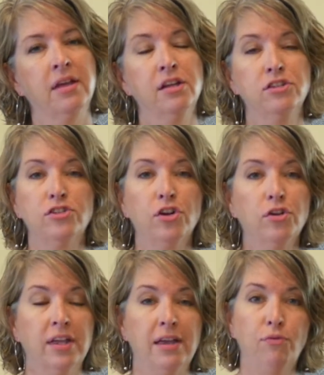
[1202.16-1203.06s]

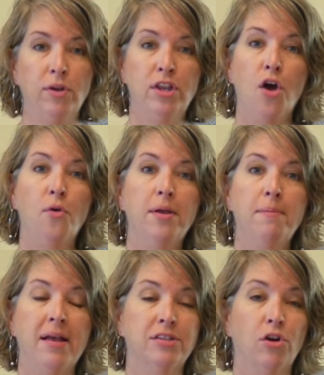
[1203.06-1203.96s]
Certainly, if we know Him
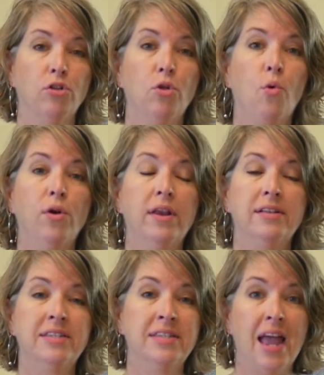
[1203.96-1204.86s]
as our Lord
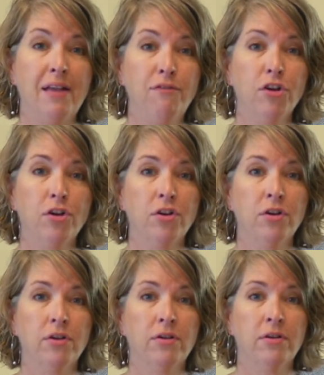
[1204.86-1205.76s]
and Savior,
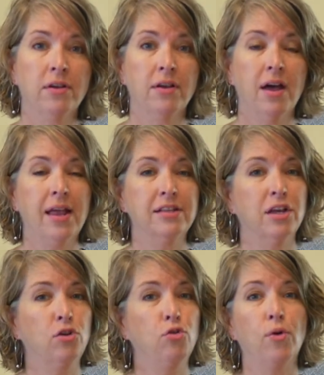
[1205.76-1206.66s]
God has
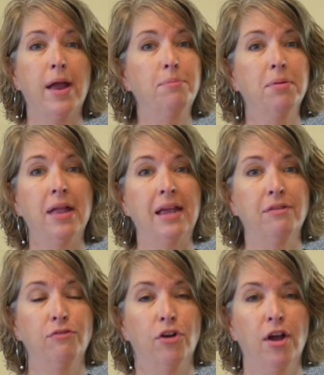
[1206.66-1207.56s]
a great
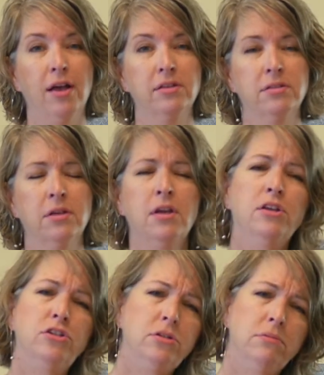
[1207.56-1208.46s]
plan for us.
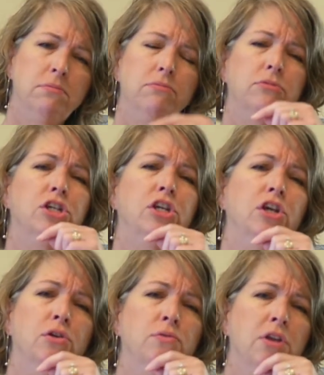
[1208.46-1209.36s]
Do
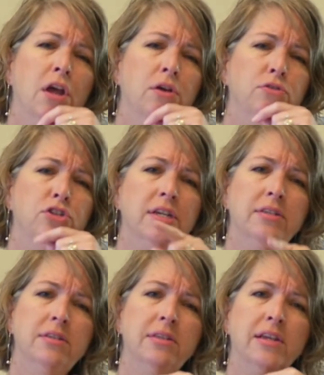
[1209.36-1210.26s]
you know
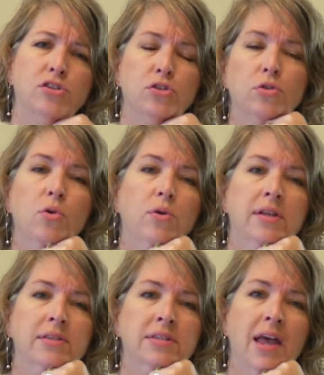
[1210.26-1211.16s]
Jesus as your Lord
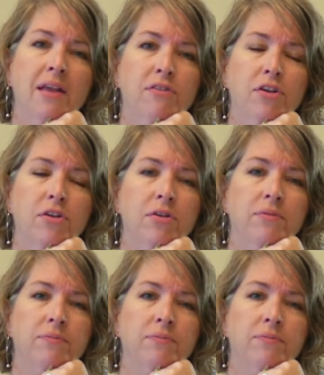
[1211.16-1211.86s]
and Savior?